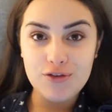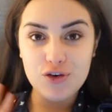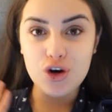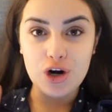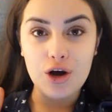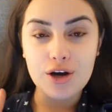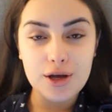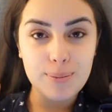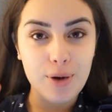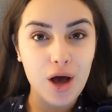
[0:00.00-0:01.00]
4 o'clock,
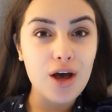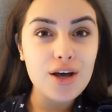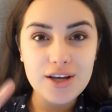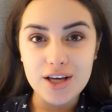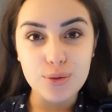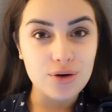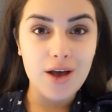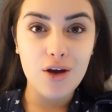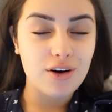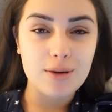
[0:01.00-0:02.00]
but it would
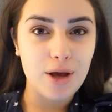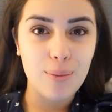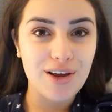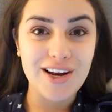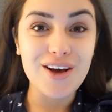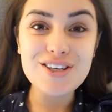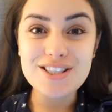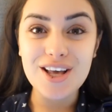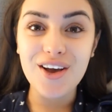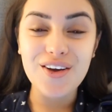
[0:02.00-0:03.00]
already be up by now,
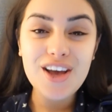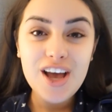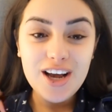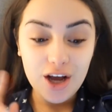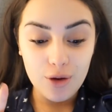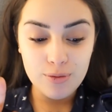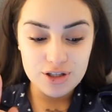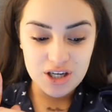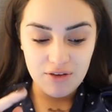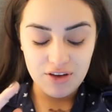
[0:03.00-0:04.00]
so go and
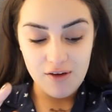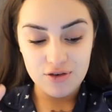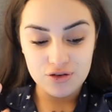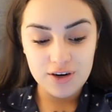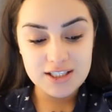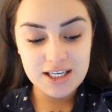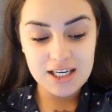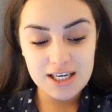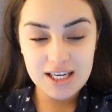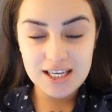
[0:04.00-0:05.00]
watch it out if you haven't
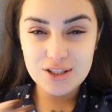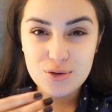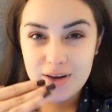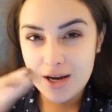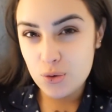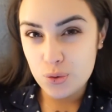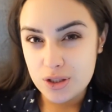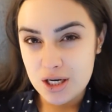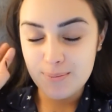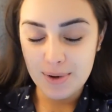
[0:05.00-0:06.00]
already. It's all in
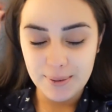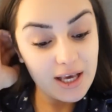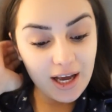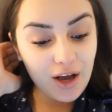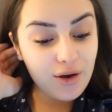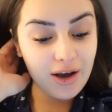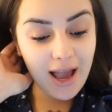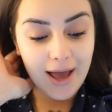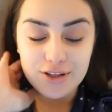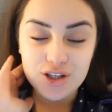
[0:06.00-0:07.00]
order, but yeah, go and
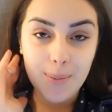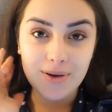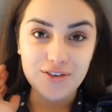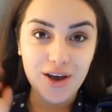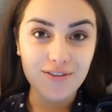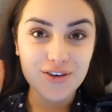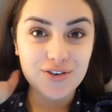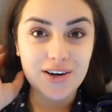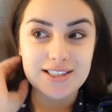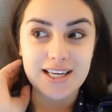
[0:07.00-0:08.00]
catch up if you haven't
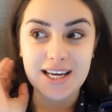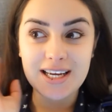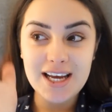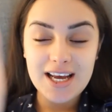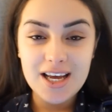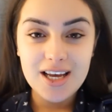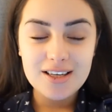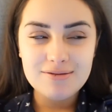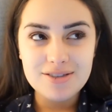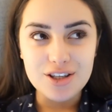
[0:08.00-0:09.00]
already.
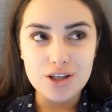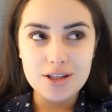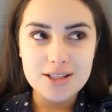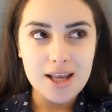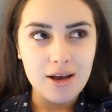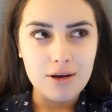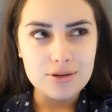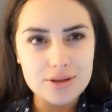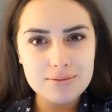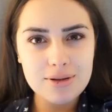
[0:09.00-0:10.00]
Can hear the
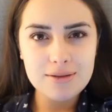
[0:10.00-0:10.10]
seagulls.